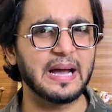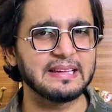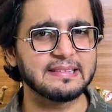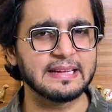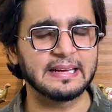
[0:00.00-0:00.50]

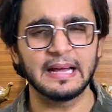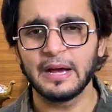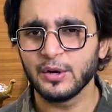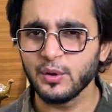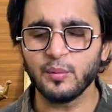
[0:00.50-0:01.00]
guys think?
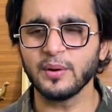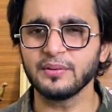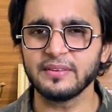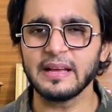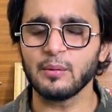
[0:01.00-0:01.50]
Do you want
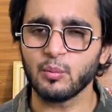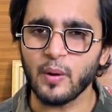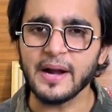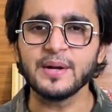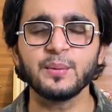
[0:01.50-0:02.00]
to see a
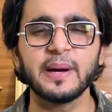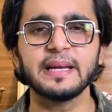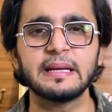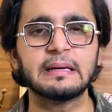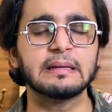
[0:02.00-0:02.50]

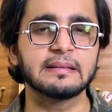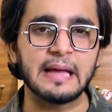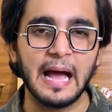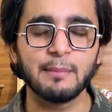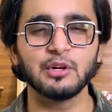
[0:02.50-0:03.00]
120Hz
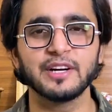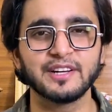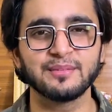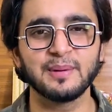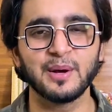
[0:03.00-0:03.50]
AMOLED
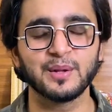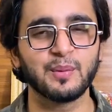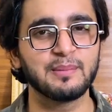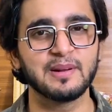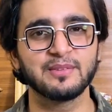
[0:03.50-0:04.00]
display on the
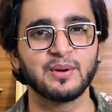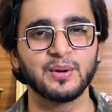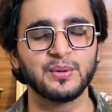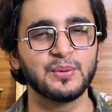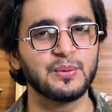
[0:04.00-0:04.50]
OnePlus
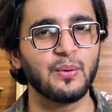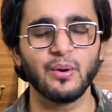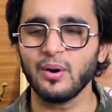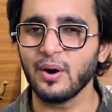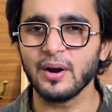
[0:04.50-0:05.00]
Nord 2,
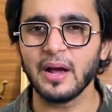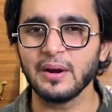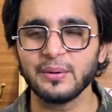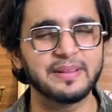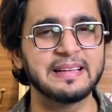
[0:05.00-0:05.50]
or
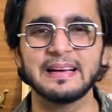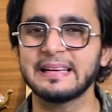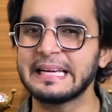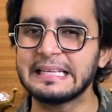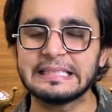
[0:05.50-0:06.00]
do you think a
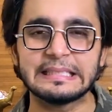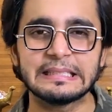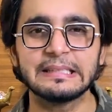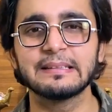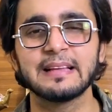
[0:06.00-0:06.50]

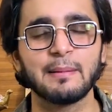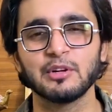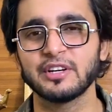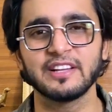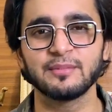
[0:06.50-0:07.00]
90Hz
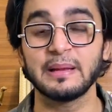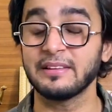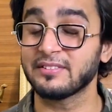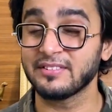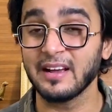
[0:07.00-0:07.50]
AMOLED display
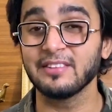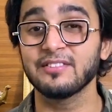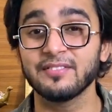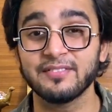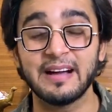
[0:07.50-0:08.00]
is just
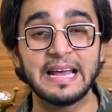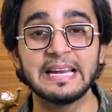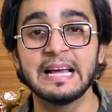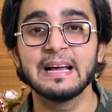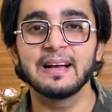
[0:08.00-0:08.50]

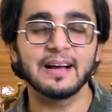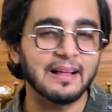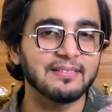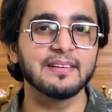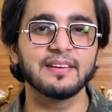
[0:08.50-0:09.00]
fine
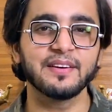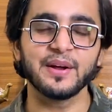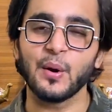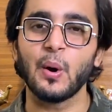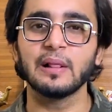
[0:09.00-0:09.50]

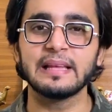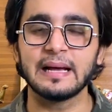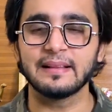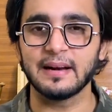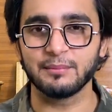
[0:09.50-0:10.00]
considering all the
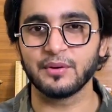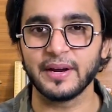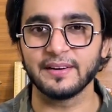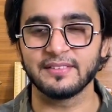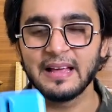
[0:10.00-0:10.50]
other
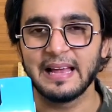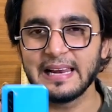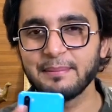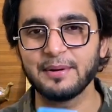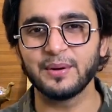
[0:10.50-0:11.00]
upgrades?
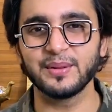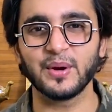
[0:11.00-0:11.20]
Let me know in the